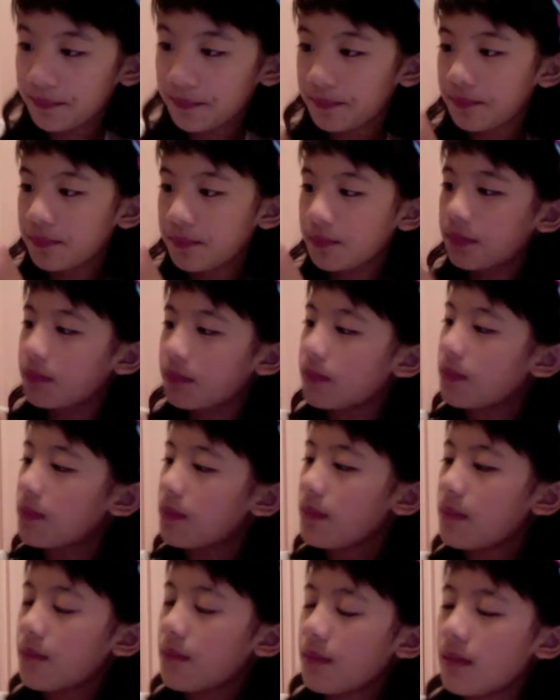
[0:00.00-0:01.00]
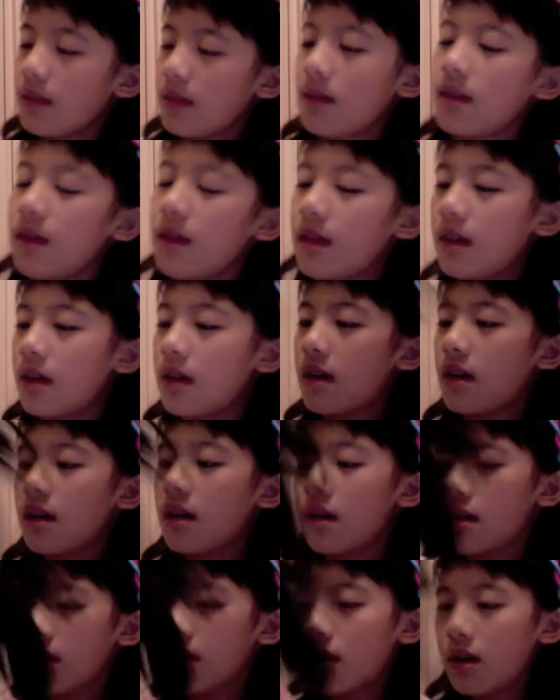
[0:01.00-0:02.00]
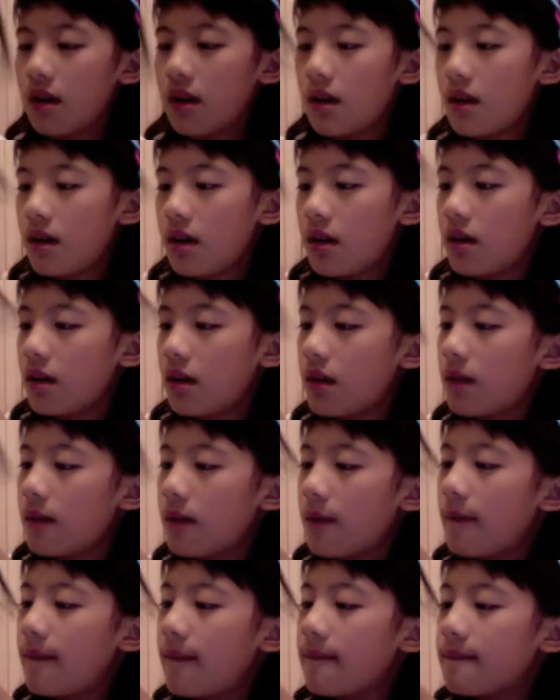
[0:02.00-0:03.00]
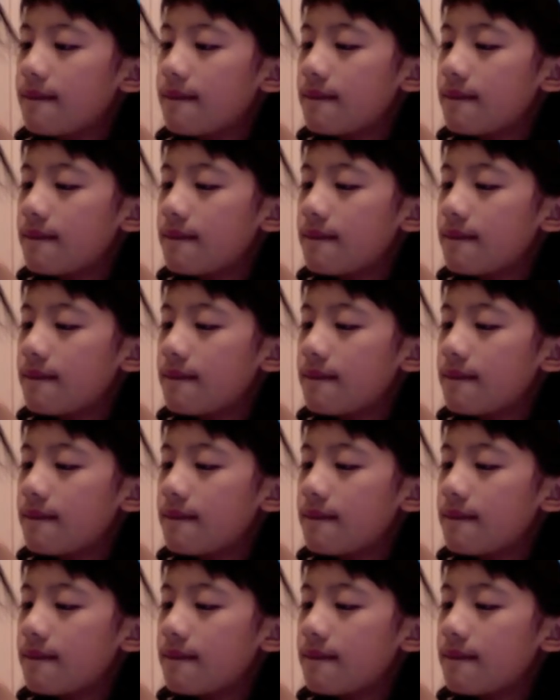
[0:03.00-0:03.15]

(no one is talking)